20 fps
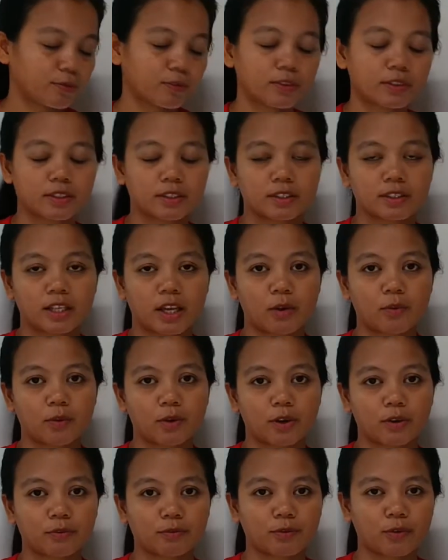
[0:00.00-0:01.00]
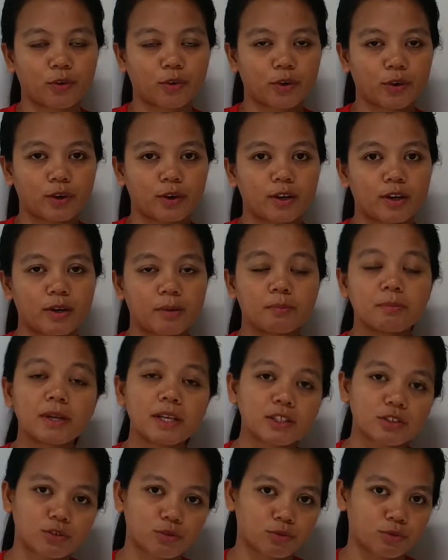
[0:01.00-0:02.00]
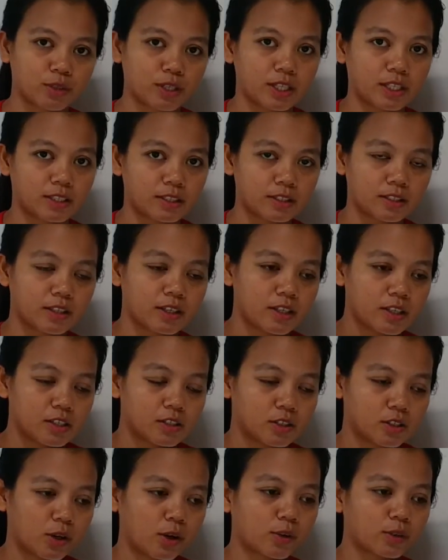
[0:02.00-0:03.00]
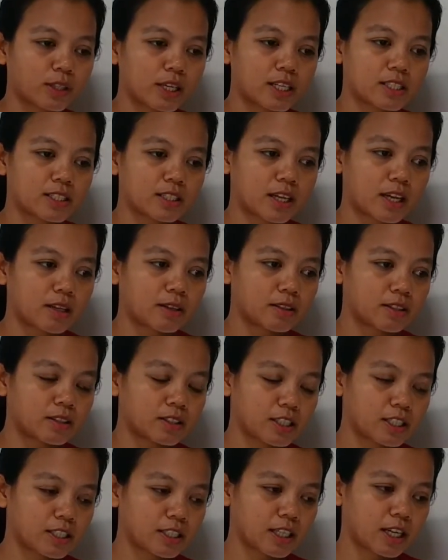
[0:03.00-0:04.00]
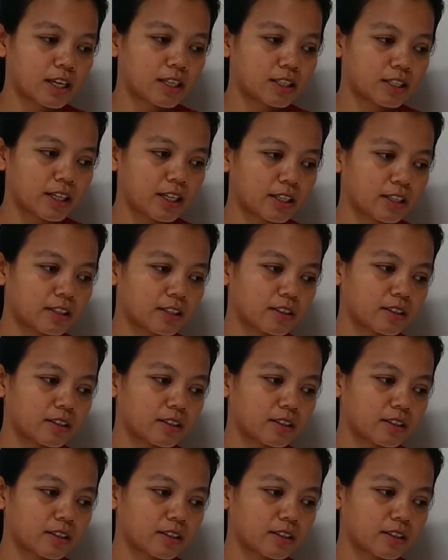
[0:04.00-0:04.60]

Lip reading: and they were for me to read. So she said like,